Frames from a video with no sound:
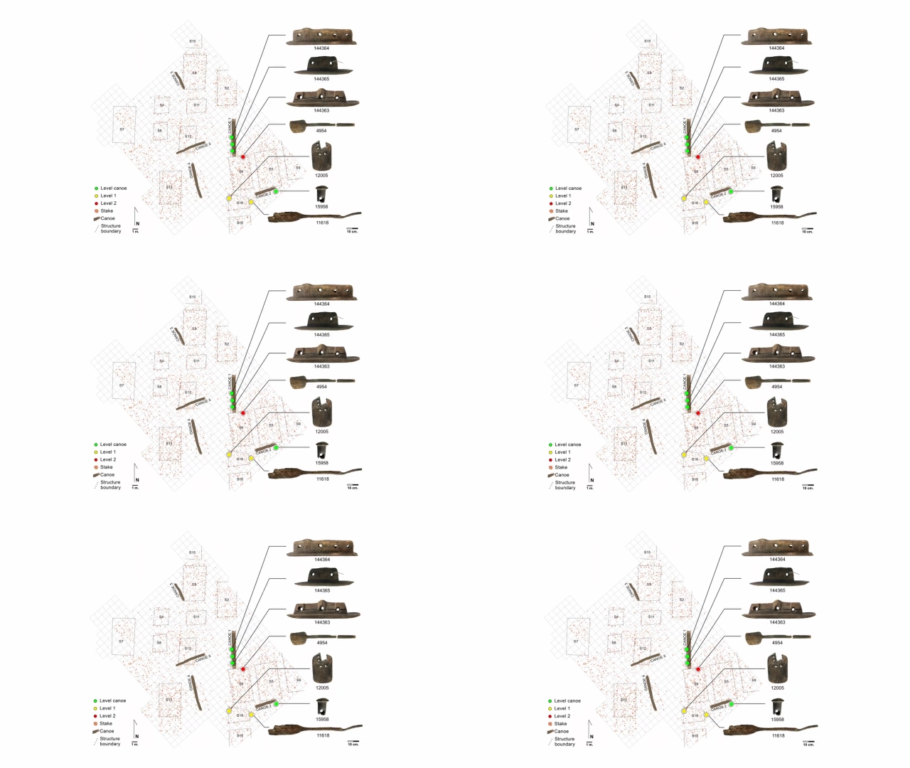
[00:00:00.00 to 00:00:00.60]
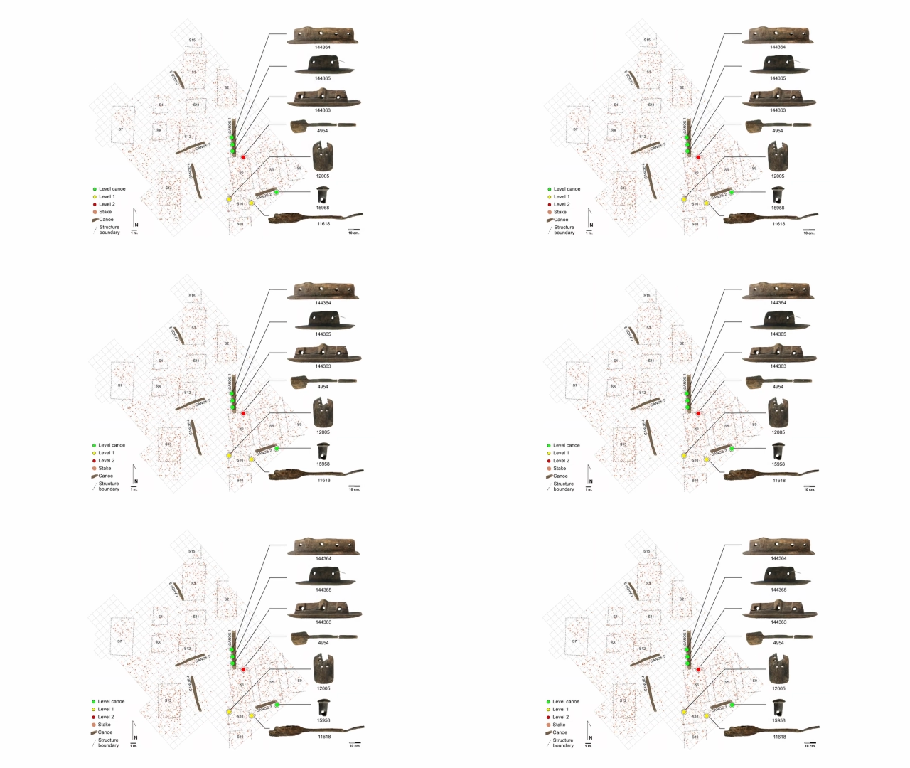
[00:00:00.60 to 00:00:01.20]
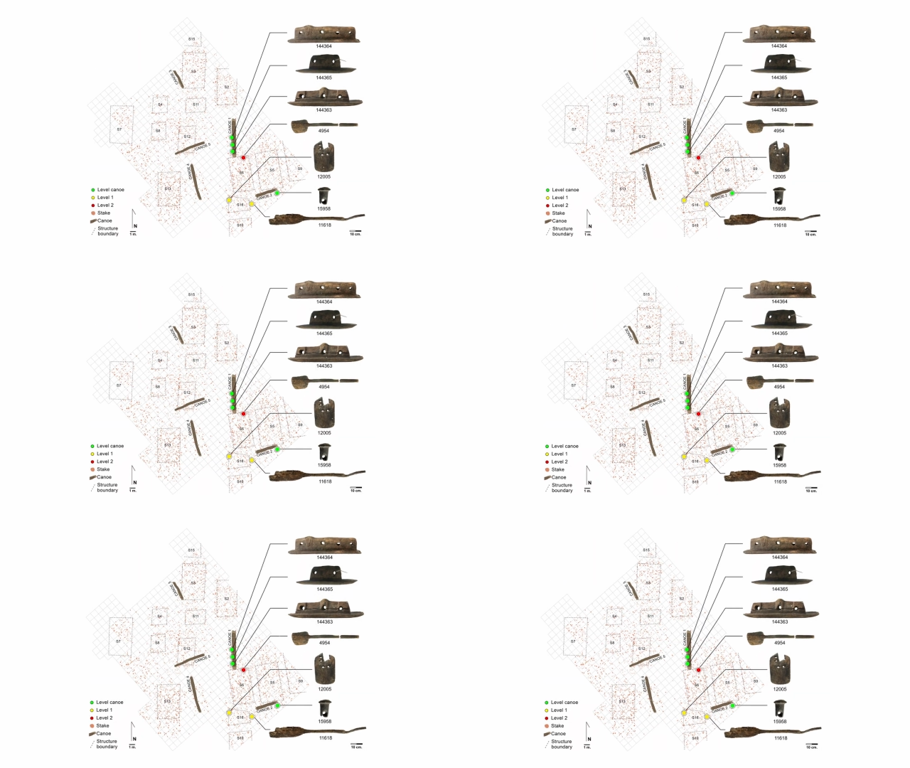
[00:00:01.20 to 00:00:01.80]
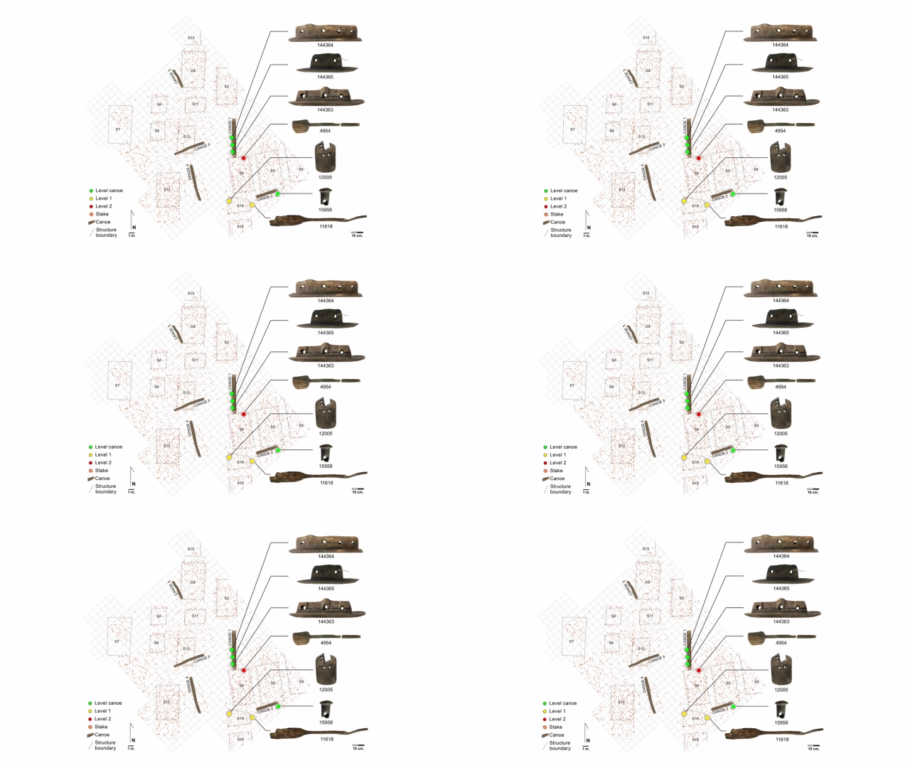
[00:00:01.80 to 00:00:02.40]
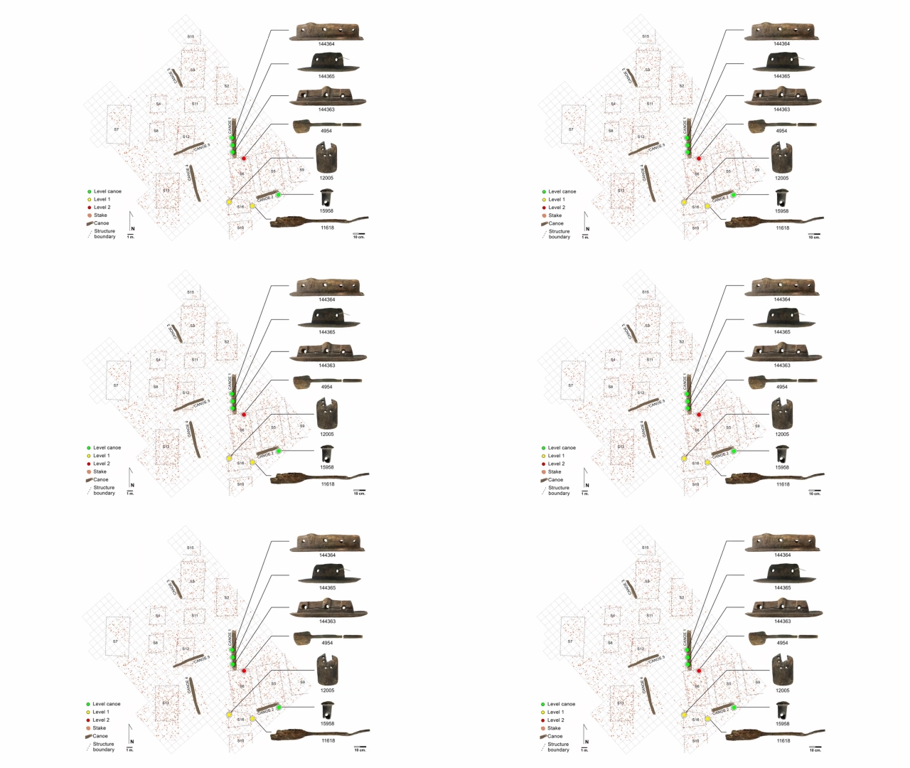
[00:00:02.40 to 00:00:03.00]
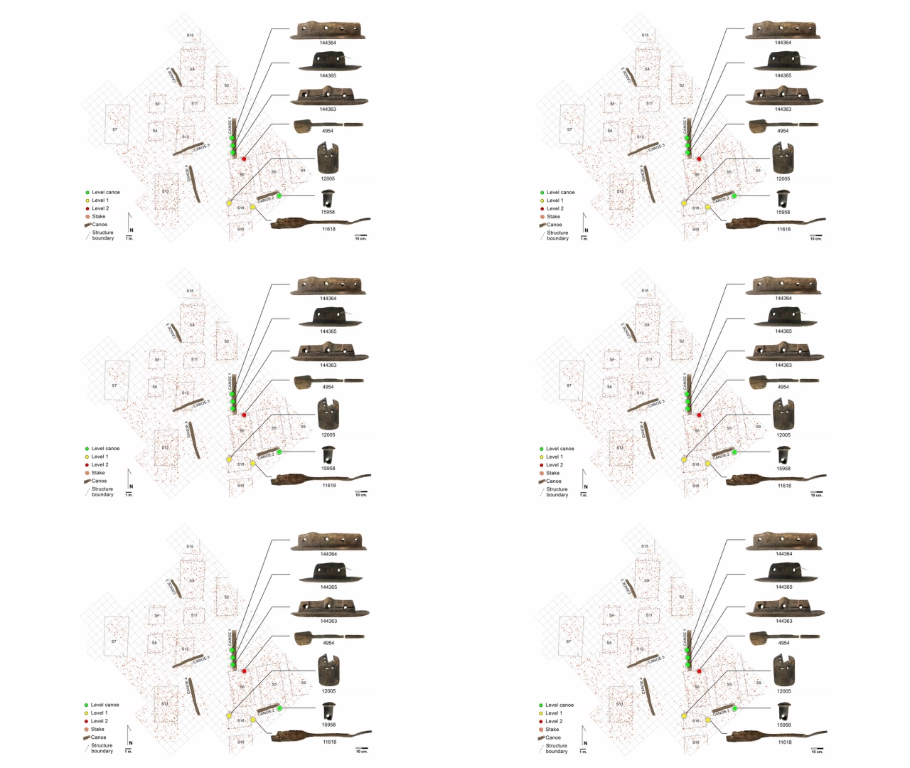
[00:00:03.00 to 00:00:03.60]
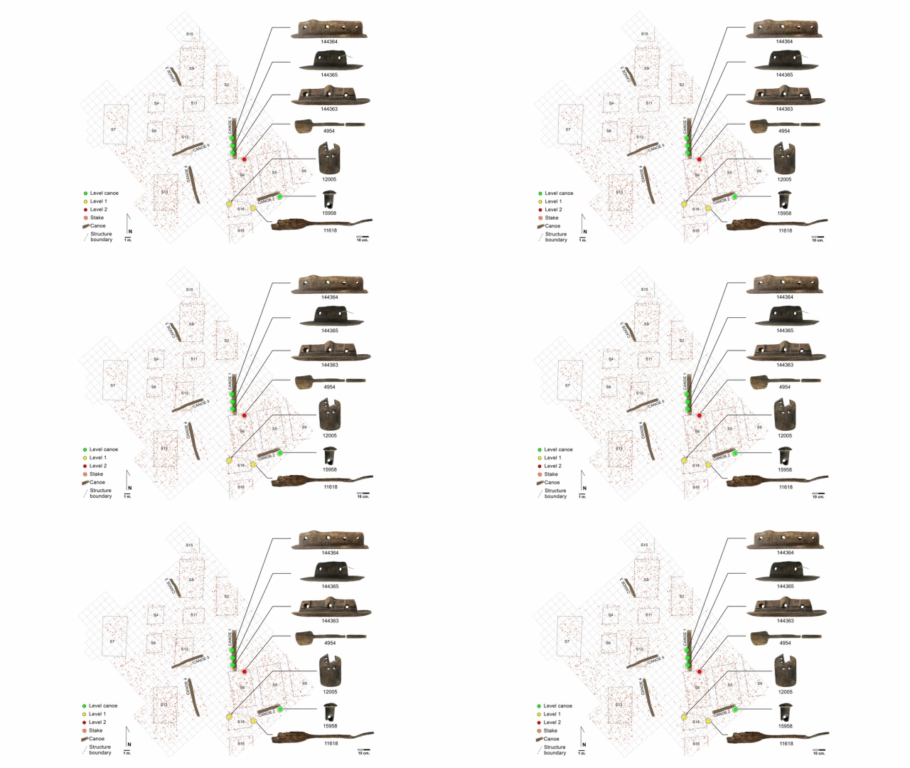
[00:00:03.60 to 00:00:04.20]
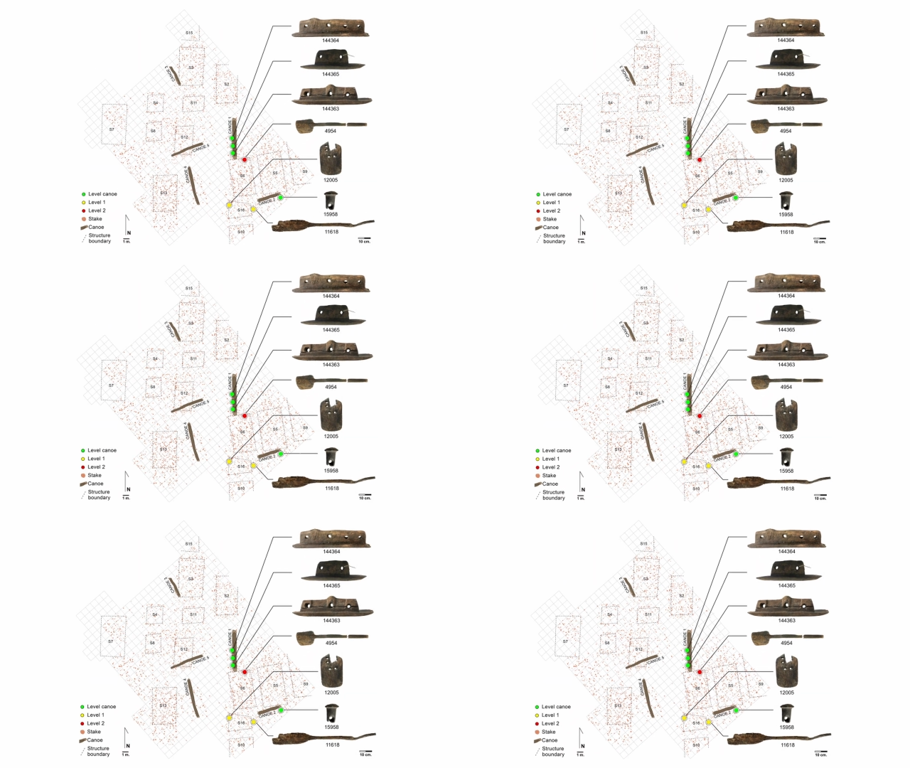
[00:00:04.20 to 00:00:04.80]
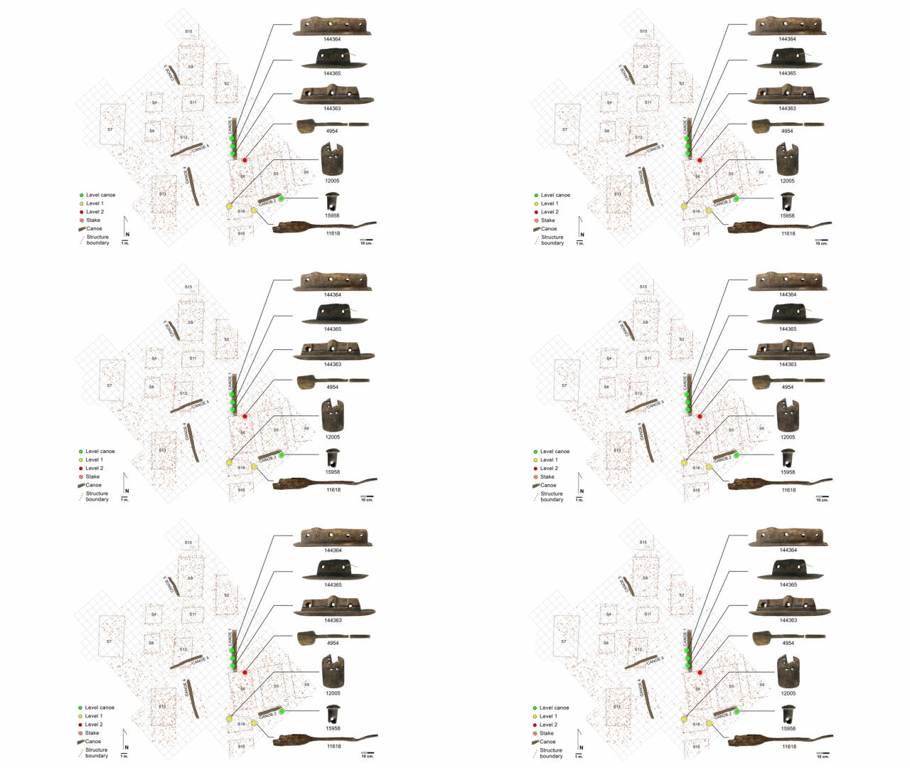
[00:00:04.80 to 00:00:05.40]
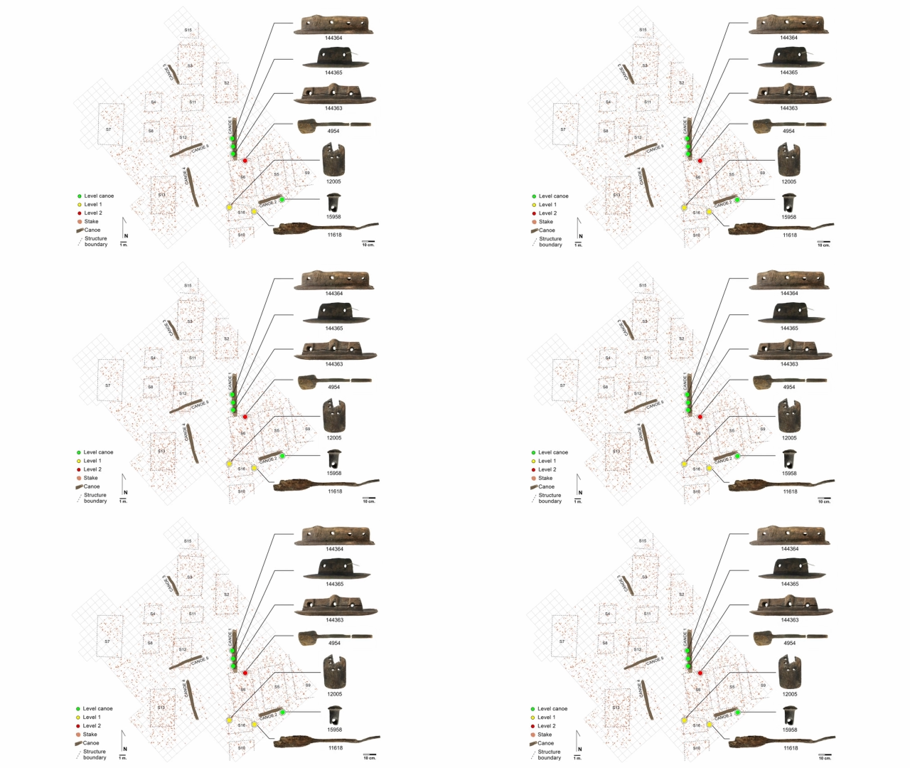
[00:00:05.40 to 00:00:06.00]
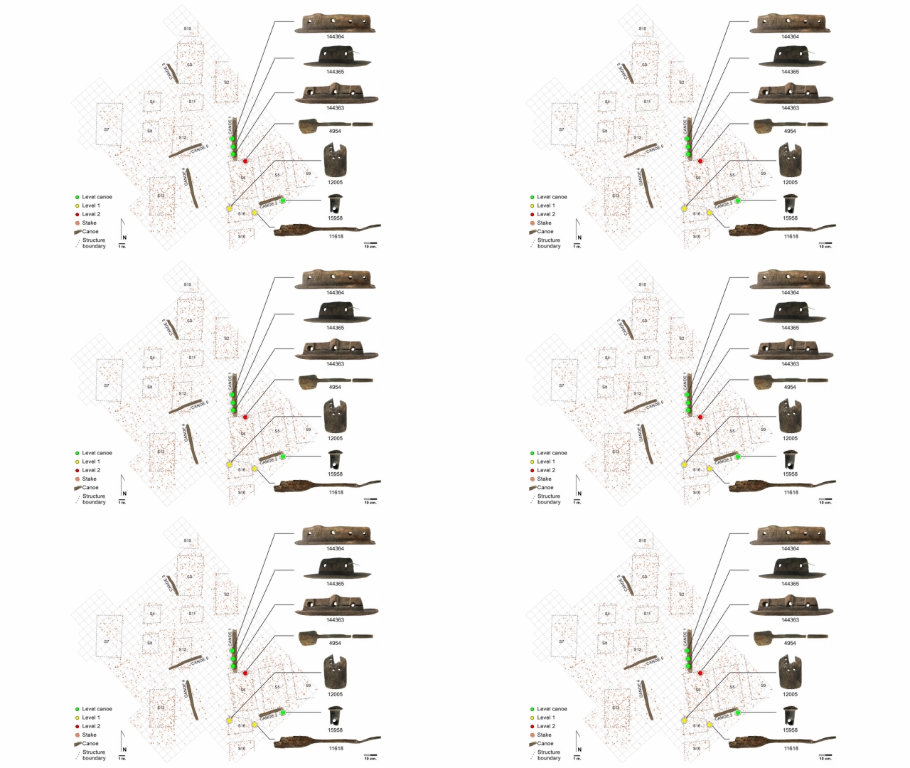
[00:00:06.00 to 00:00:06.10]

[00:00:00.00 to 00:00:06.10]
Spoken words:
(no speaker visible)